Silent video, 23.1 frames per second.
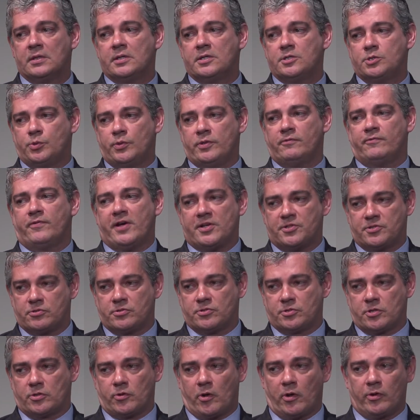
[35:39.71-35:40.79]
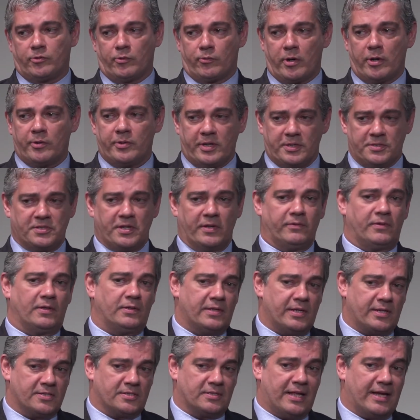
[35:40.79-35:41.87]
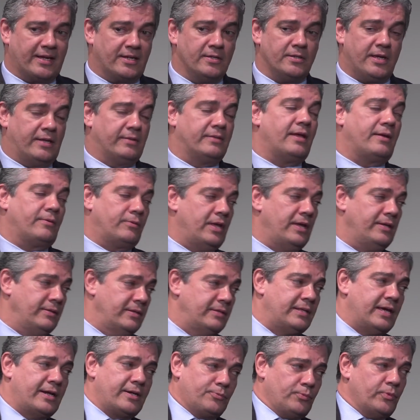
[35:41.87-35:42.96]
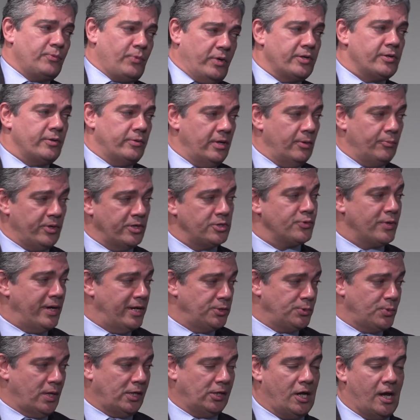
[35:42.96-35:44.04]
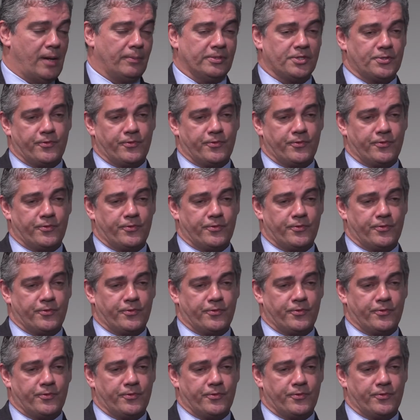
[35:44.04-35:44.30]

to investors around the world is something that is lacking and that we're trying to accomplish.